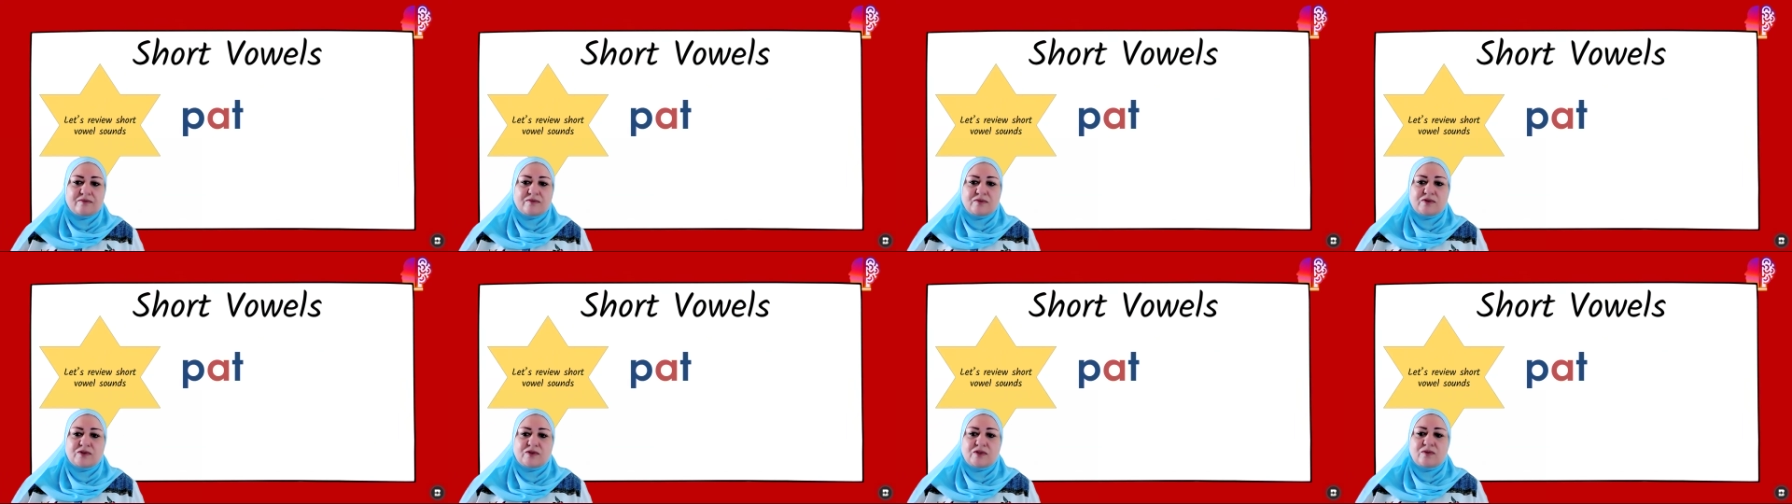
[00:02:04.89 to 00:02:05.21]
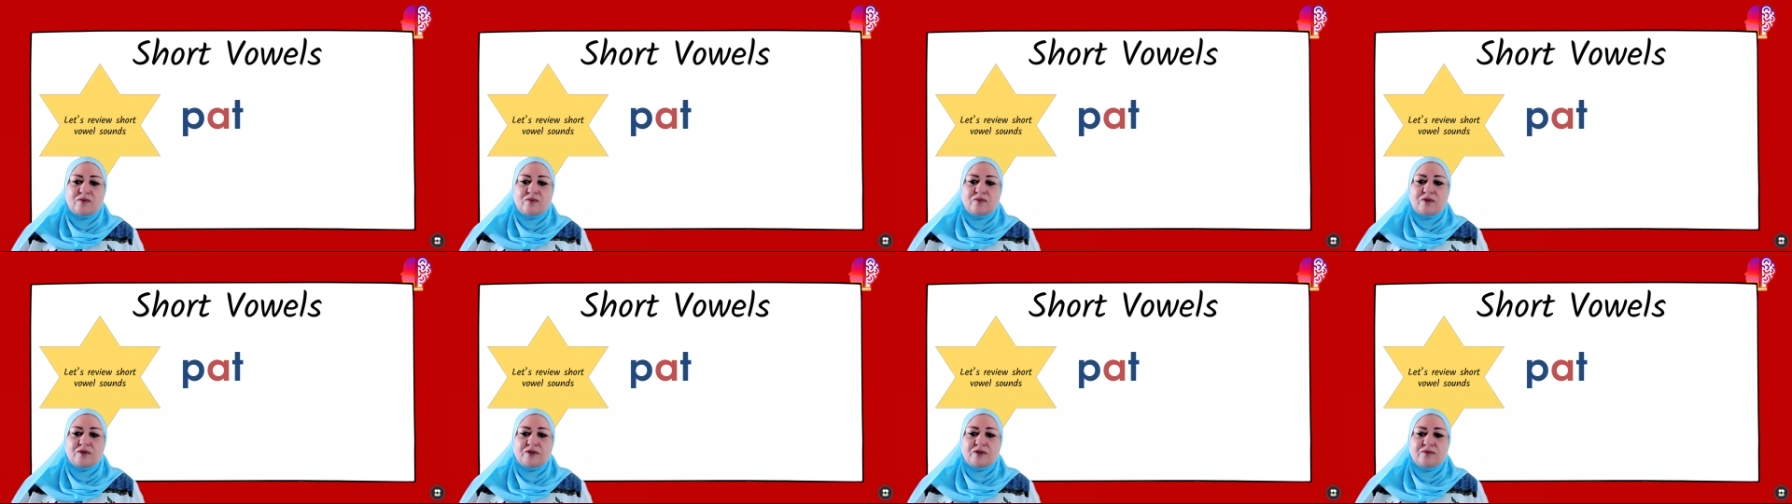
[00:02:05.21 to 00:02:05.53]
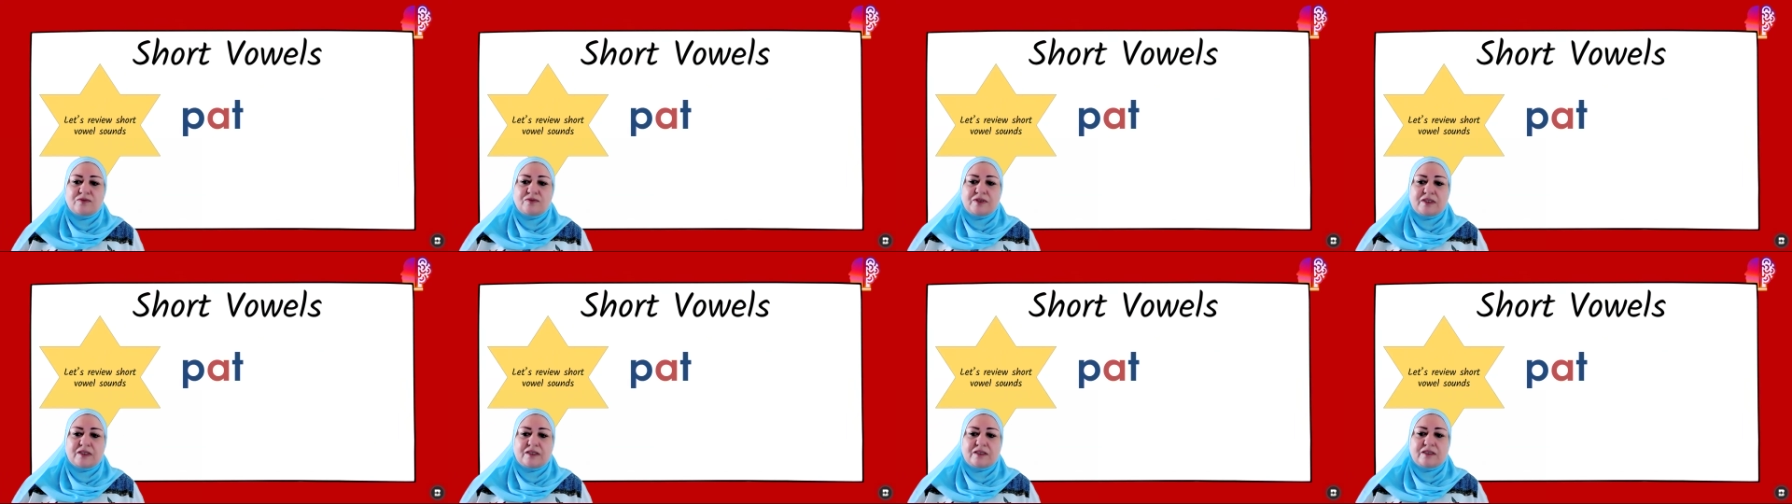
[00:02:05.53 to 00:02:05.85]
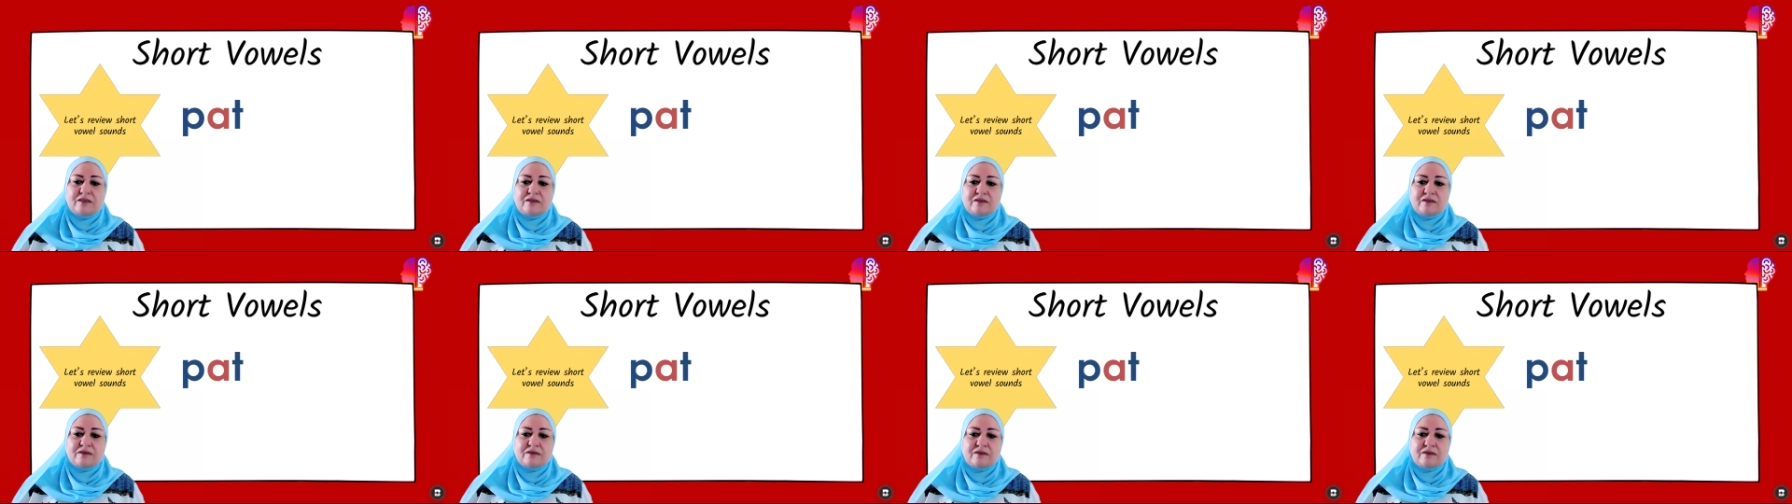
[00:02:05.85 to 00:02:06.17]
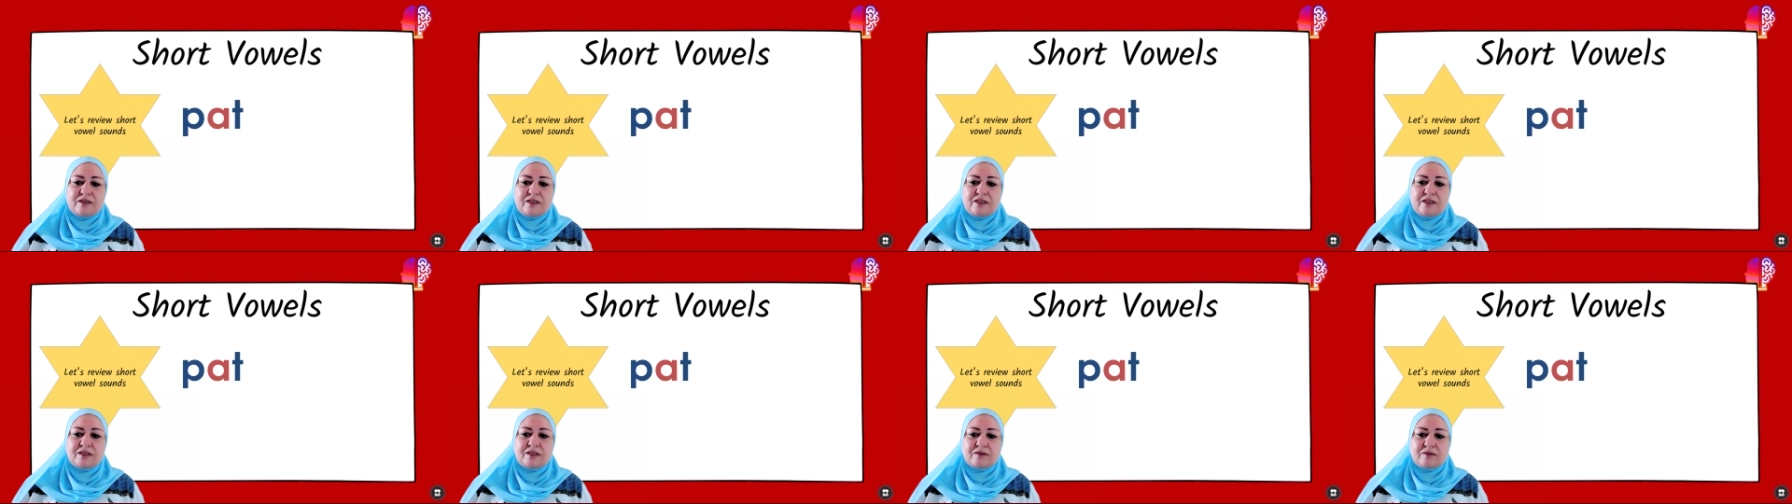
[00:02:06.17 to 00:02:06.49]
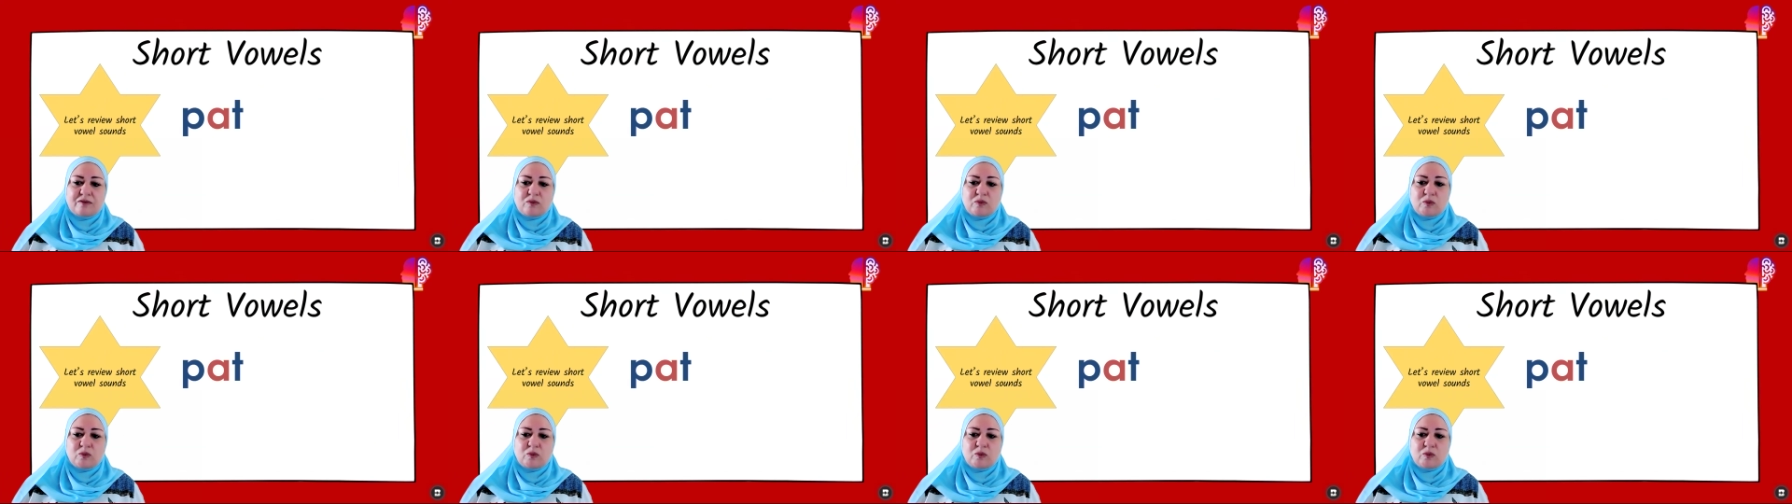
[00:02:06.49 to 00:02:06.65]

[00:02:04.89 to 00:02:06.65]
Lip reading: So when we hear a